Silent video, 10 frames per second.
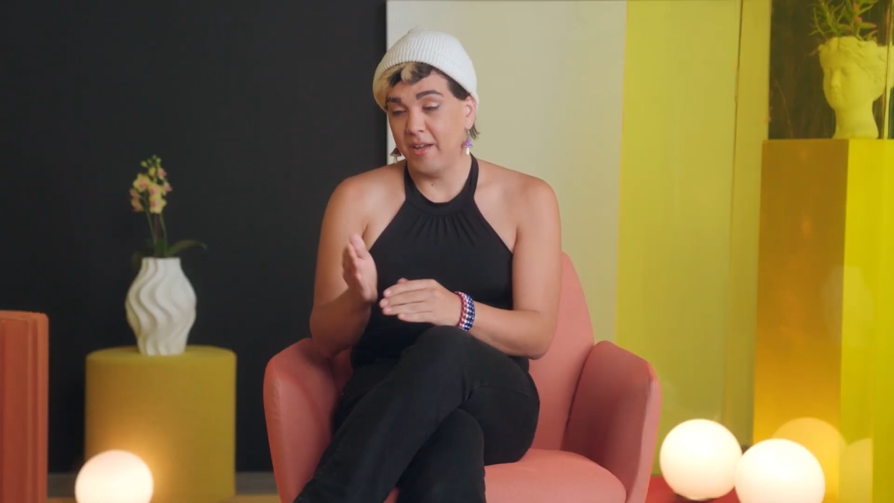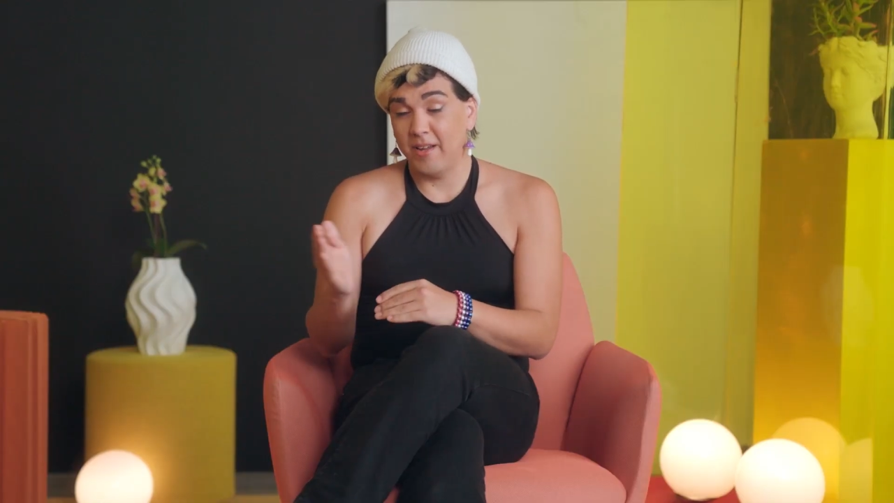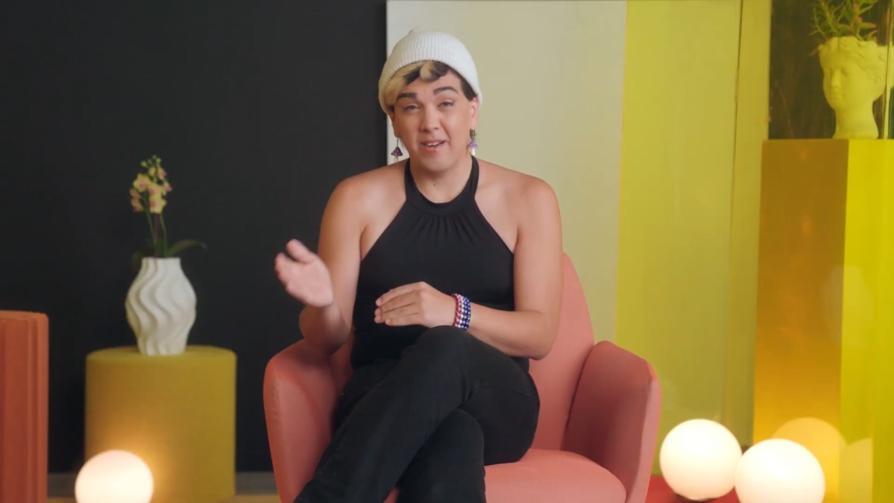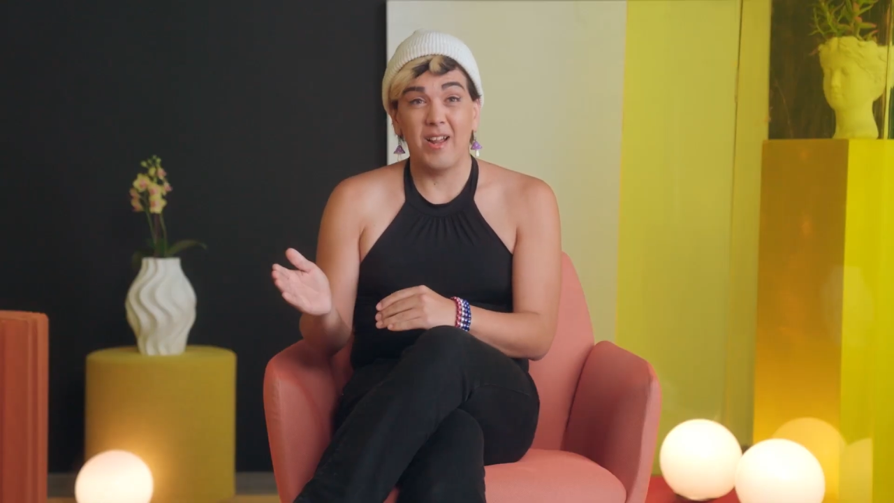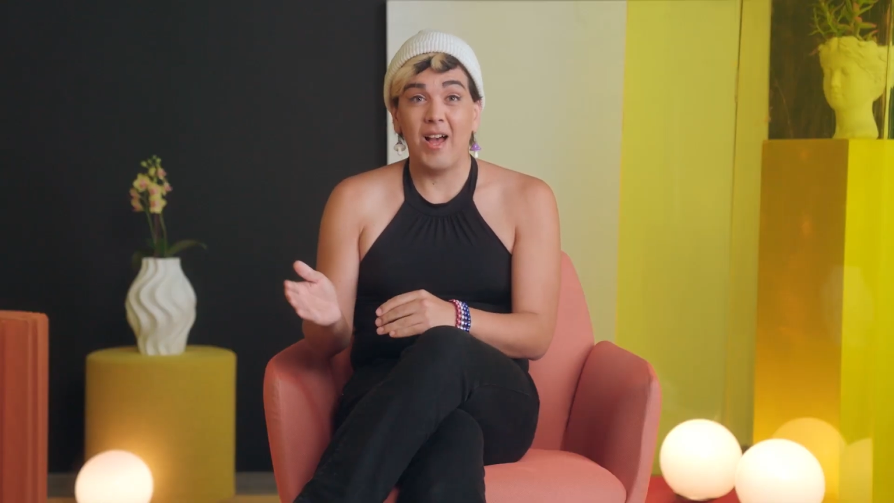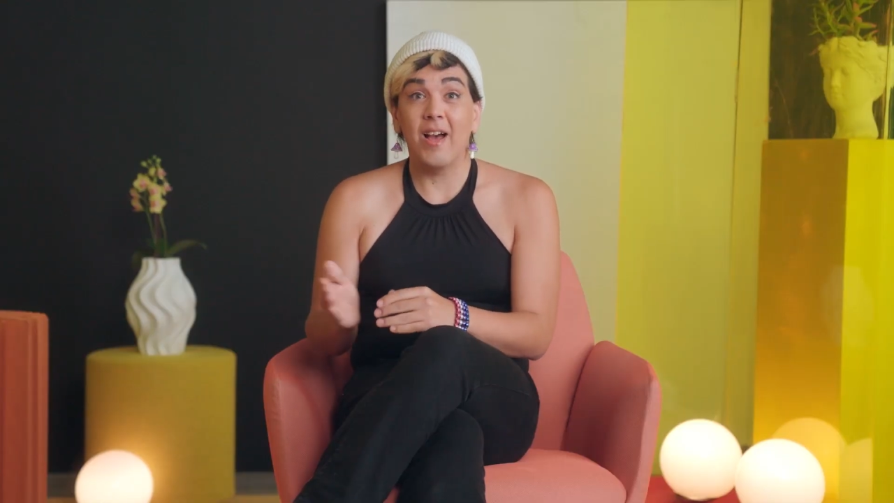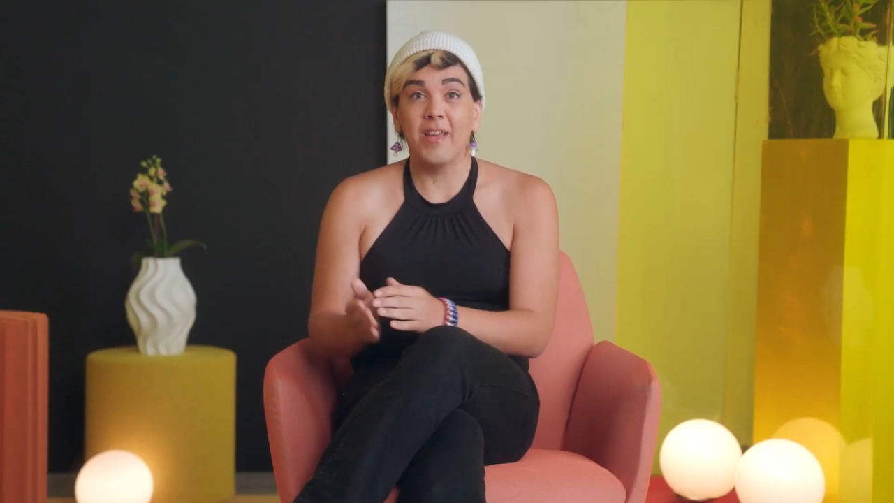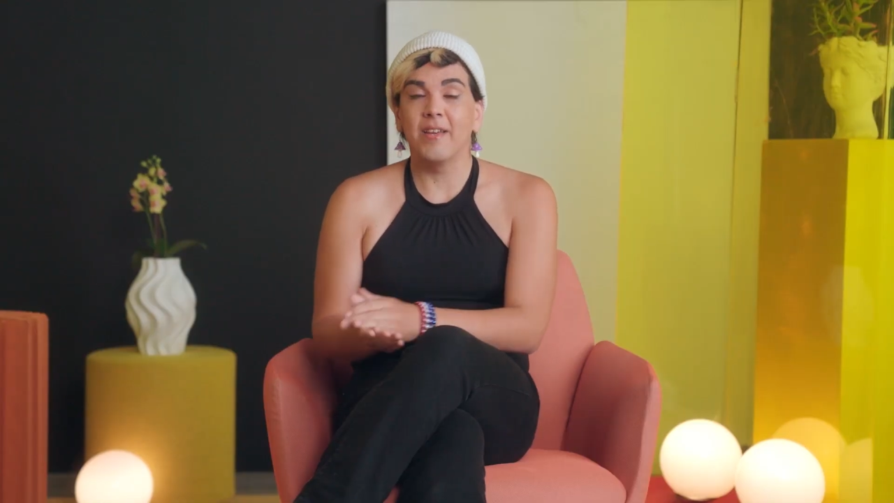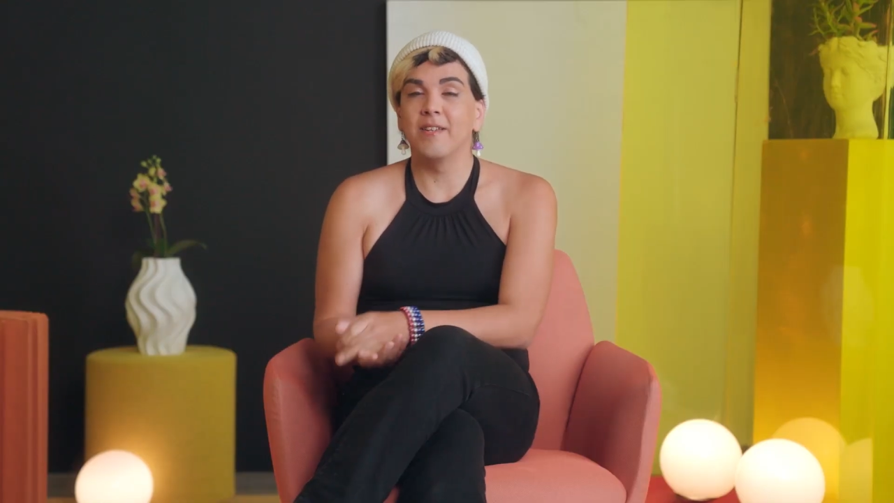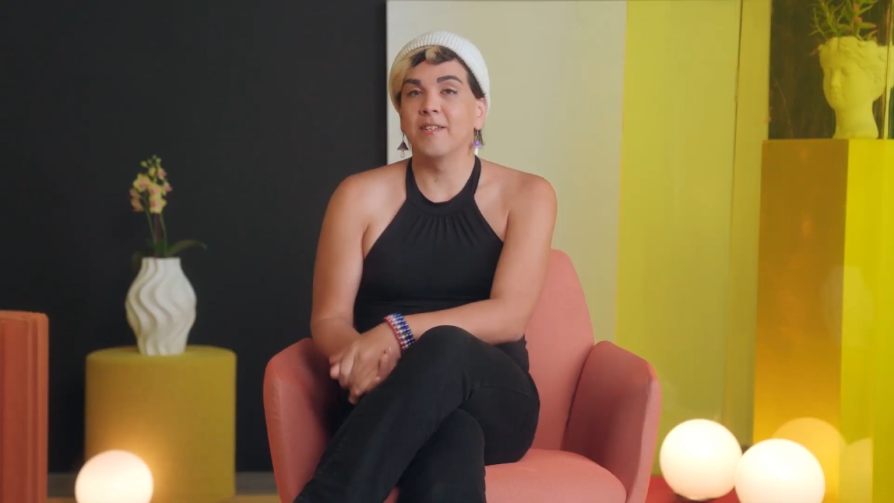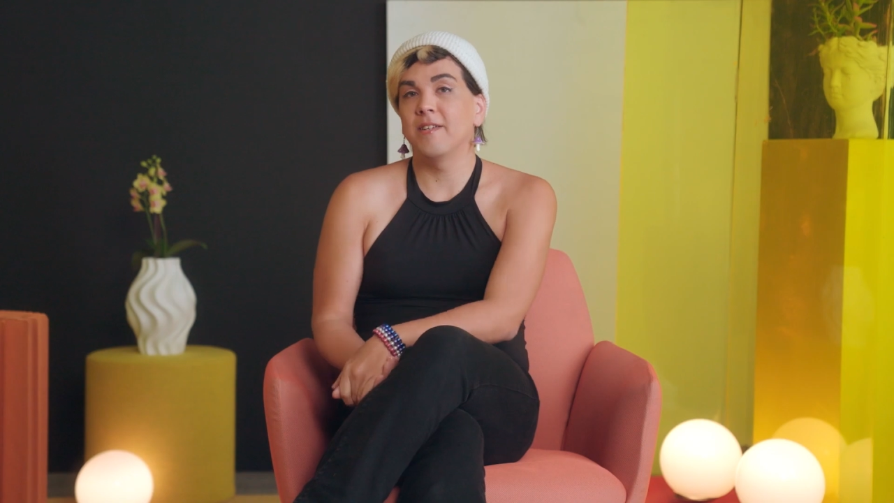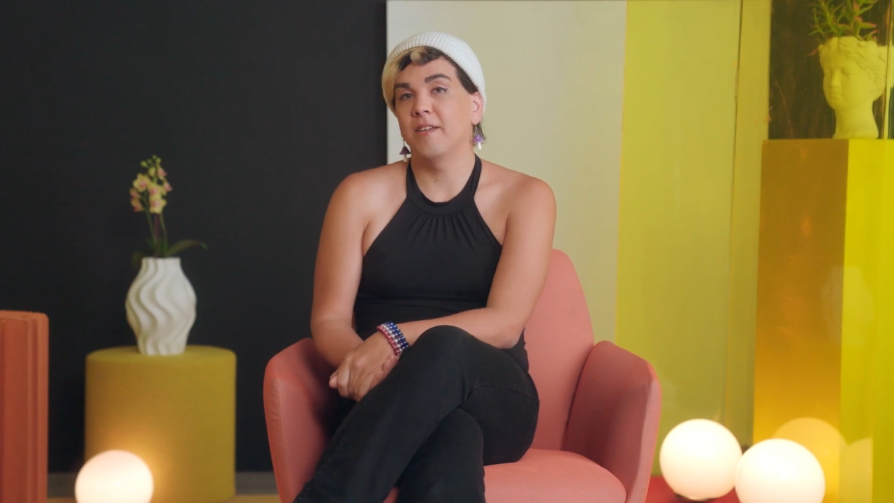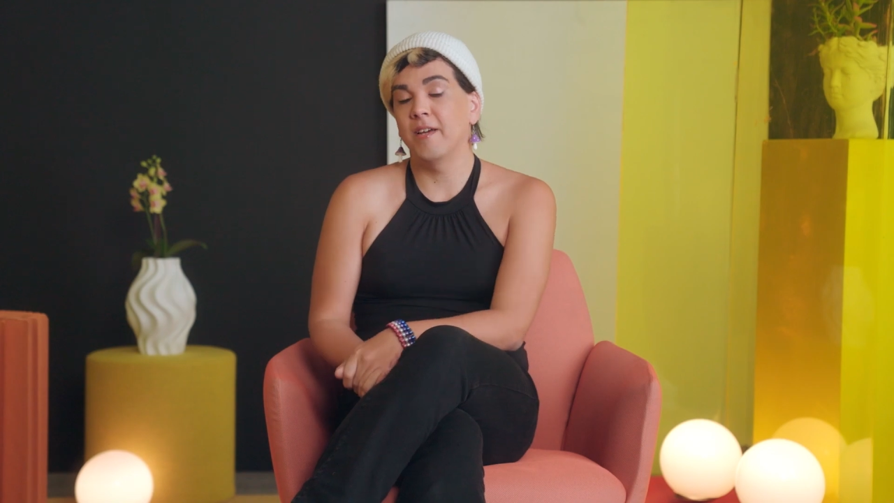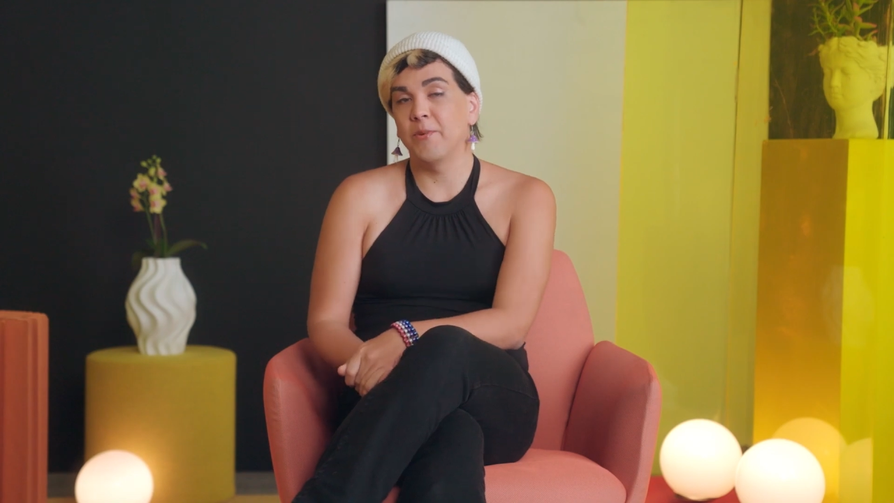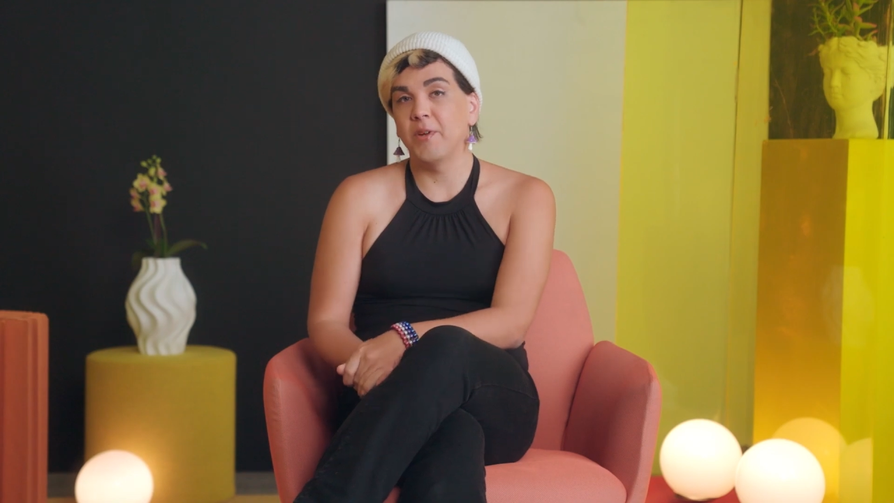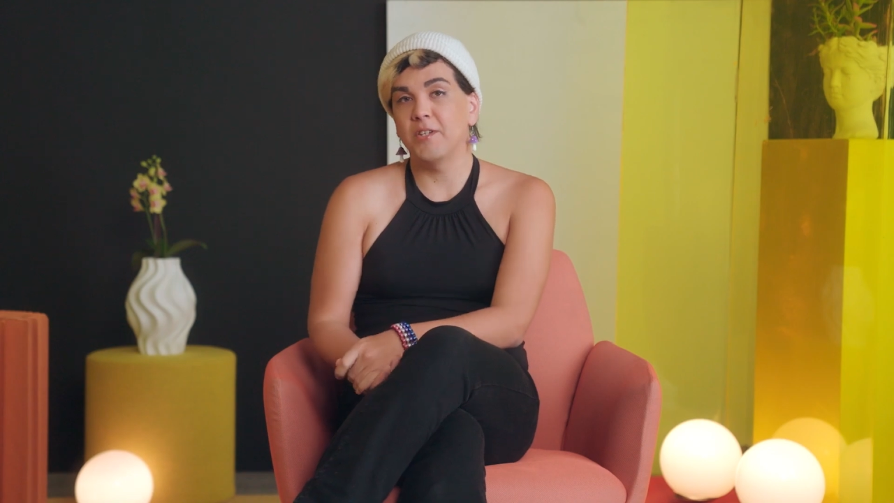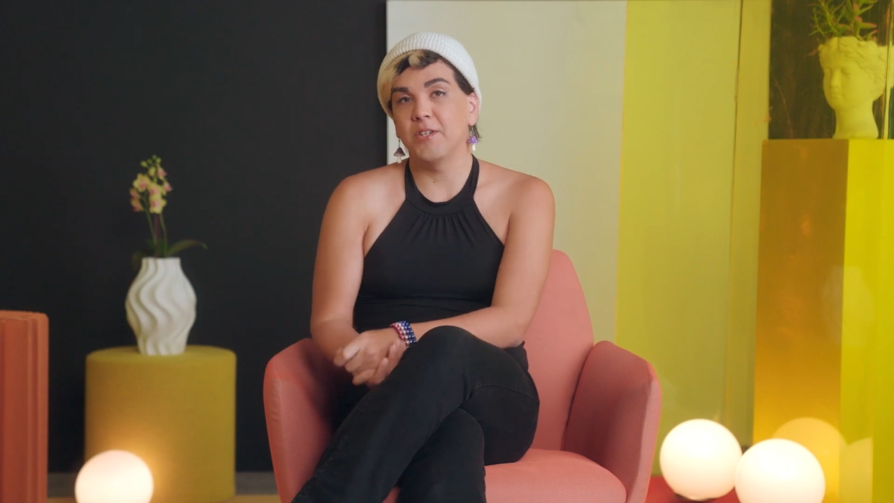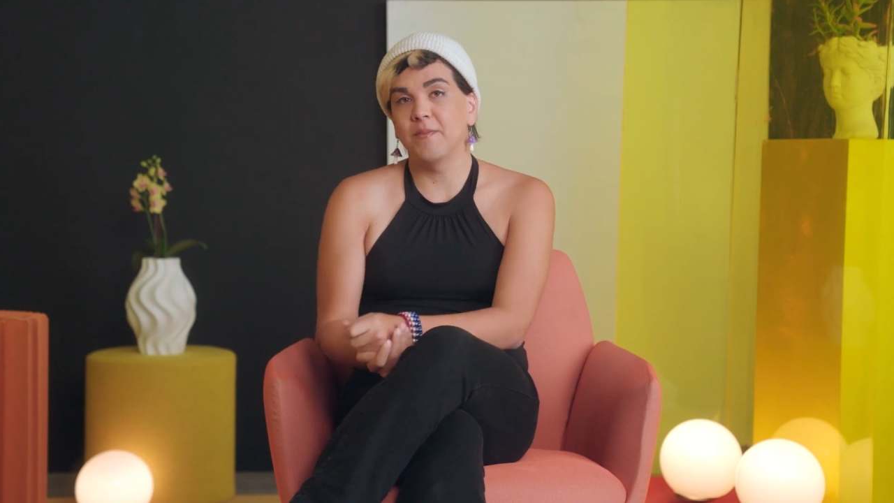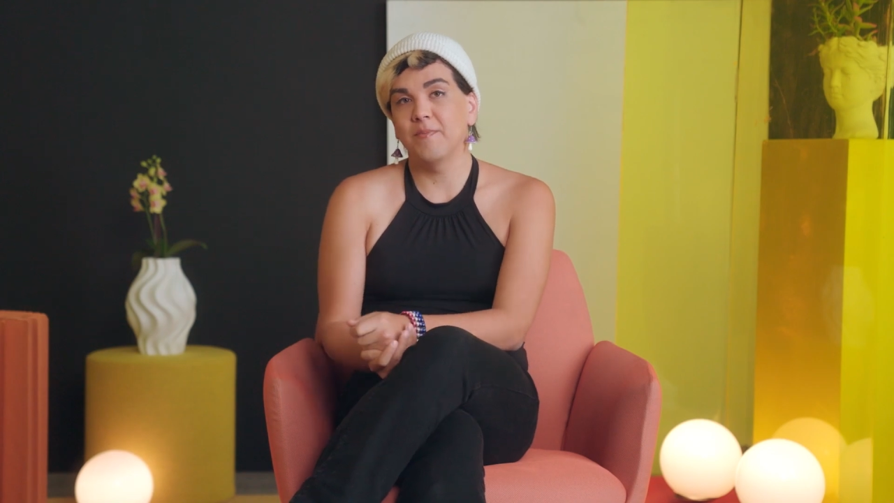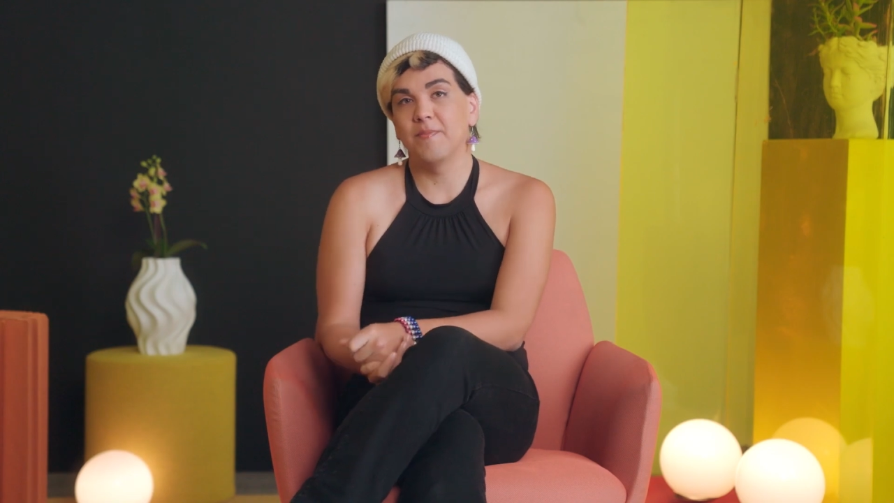and high-end
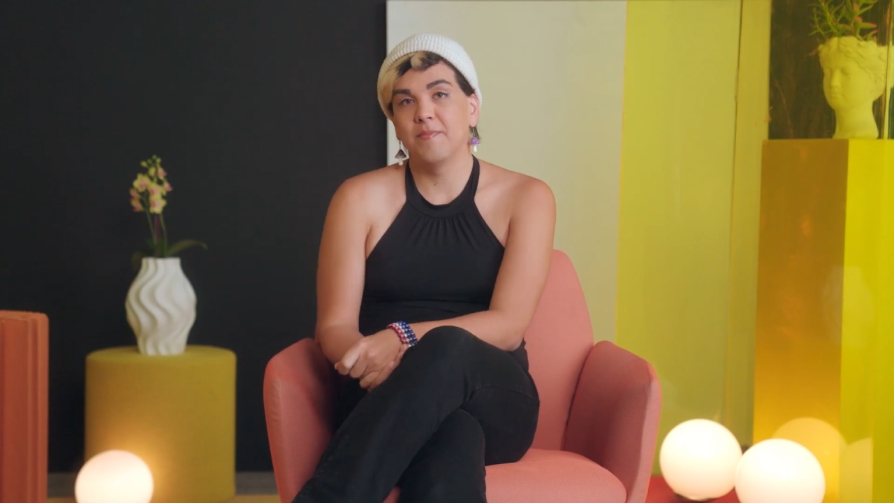animation.